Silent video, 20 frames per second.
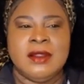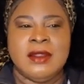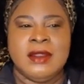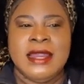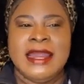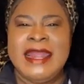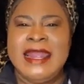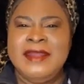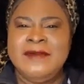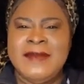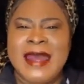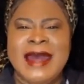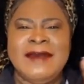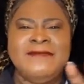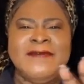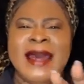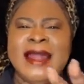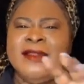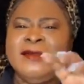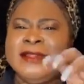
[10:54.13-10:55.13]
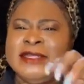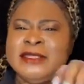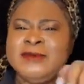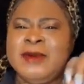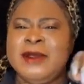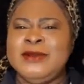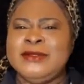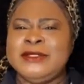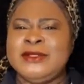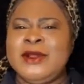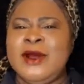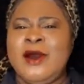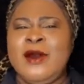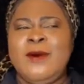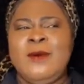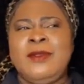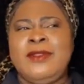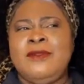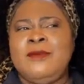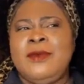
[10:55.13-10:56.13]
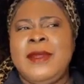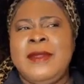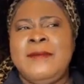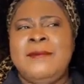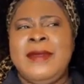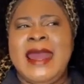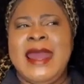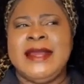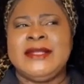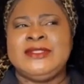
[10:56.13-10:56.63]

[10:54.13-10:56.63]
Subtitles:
I followed this person all the way back